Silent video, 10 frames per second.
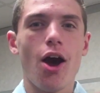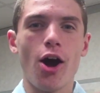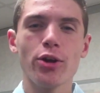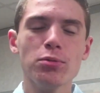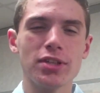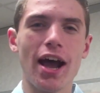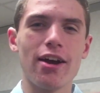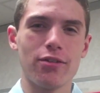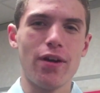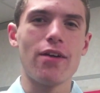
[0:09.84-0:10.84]
Are you
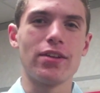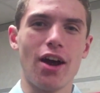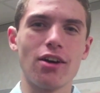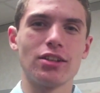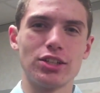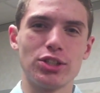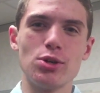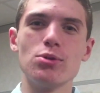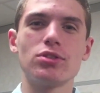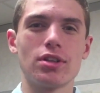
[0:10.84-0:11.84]
tired of having ugly
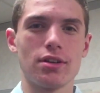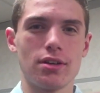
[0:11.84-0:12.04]
shoes?